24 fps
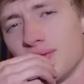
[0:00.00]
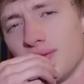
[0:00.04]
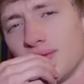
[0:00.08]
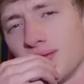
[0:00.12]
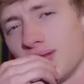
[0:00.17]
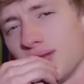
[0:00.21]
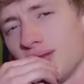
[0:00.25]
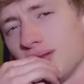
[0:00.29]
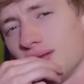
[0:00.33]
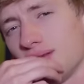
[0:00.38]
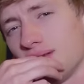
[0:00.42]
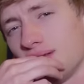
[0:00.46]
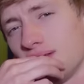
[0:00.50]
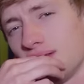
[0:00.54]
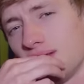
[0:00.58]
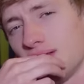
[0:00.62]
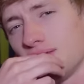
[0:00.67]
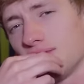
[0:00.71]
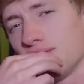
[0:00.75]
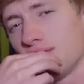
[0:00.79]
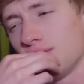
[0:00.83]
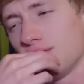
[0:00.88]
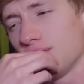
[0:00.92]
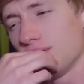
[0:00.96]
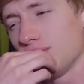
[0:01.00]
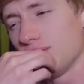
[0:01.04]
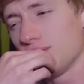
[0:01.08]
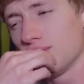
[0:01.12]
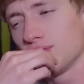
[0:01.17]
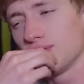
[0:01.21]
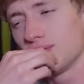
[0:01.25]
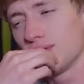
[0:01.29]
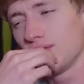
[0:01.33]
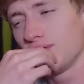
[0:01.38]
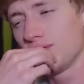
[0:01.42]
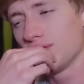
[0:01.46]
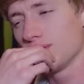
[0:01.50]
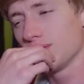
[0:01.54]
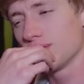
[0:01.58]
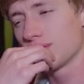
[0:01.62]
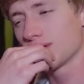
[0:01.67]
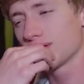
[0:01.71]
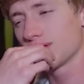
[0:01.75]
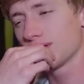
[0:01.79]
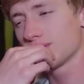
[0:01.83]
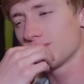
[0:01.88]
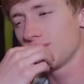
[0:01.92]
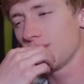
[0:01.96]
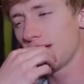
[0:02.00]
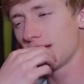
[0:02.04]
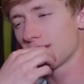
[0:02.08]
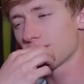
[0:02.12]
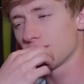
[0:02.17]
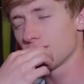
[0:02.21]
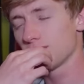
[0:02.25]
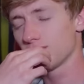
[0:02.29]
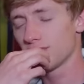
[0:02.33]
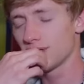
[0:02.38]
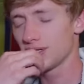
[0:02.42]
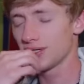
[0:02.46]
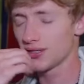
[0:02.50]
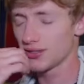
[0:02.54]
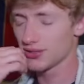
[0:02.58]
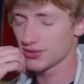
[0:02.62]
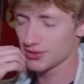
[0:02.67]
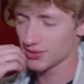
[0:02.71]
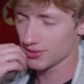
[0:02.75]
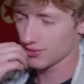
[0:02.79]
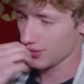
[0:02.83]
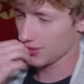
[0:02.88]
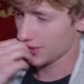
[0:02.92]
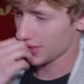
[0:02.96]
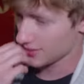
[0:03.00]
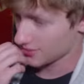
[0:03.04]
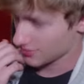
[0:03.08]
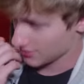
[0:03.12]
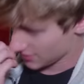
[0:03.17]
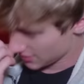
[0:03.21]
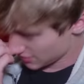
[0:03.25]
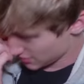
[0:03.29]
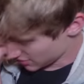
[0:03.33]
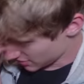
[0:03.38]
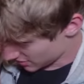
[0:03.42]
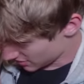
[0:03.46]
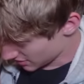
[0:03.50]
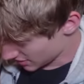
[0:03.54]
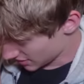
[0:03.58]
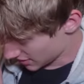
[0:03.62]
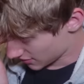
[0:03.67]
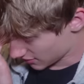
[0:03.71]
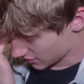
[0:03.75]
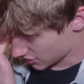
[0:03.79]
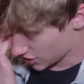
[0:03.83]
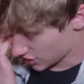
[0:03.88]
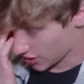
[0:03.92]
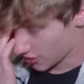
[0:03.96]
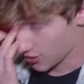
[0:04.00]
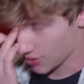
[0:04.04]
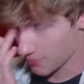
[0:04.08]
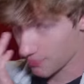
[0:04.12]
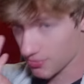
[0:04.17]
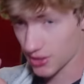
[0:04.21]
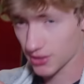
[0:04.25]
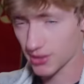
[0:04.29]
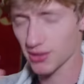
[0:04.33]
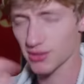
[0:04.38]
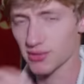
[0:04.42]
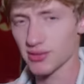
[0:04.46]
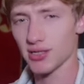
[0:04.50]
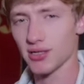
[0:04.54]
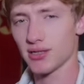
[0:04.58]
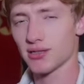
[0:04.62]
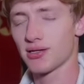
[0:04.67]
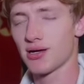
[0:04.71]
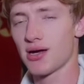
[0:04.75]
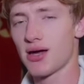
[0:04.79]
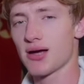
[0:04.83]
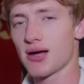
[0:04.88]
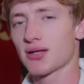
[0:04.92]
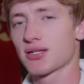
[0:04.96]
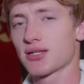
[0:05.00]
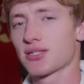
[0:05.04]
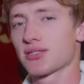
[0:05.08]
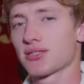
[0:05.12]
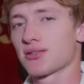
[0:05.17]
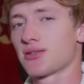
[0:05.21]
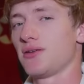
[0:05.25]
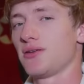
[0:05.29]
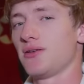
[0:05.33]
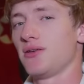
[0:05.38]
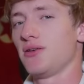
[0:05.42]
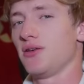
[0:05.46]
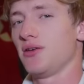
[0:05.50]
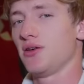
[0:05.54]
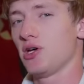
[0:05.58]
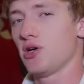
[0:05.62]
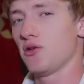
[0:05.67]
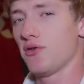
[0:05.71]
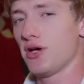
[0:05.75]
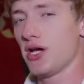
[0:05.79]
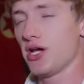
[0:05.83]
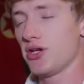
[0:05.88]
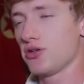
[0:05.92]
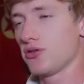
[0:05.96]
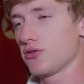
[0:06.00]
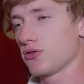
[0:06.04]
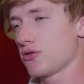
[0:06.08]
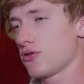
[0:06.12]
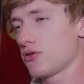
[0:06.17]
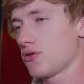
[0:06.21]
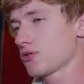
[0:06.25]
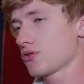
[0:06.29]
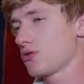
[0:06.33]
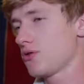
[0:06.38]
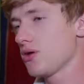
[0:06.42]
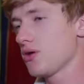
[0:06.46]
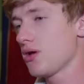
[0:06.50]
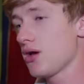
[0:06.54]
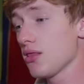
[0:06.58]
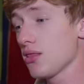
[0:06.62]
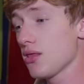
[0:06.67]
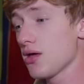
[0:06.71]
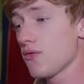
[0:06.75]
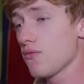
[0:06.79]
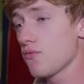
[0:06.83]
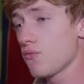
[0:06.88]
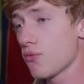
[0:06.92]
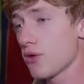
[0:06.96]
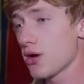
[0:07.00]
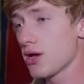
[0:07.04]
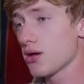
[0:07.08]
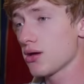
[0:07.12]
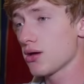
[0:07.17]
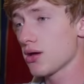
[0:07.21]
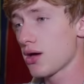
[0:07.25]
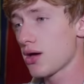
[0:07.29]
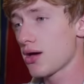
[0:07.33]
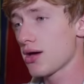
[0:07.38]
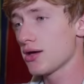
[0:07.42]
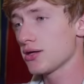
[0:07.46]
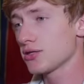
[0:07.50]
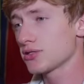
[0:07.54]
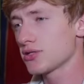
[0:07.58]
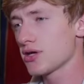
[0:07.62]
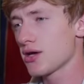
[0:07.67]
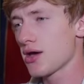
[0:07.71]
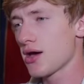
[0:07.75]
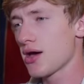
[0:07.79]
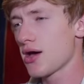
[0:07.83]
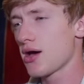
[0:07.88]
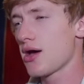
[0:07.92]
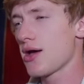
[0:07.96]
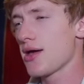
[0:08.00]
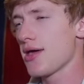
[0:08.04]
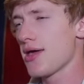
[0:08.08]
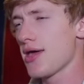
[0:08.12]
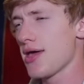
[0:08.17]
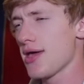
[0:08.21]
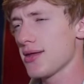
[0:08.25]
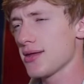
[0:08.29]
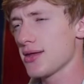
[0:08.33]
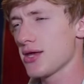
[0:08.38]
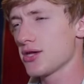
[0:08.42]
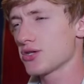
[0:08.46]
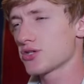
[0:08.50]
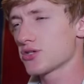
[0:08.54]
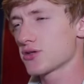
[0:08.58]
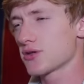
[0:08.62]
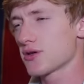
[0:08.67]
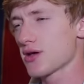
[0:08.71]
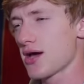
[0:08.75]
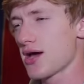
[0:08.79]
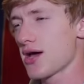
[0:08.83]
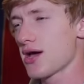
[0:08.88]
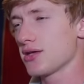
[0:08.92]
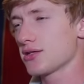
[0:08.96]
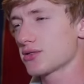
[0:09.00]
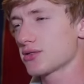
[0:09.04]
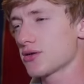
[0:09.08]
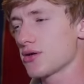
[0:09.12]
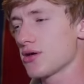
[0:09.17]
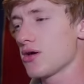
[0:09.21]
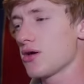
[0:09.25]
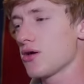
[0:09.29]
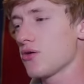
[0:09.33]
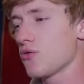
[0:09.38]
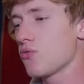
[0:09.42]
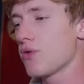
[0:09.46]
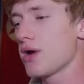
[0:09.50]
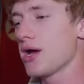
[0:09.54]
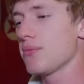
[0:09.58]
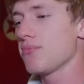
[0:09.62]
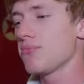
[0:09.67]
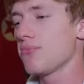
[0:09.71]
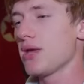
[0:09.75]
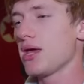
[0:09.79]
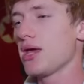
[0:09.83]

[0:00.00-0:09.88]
If you if you look at these Black Pill videos, they're like it's just like cherry picking TikToks of Asian girls going, "I love white guys. I hate Asian guys. White man.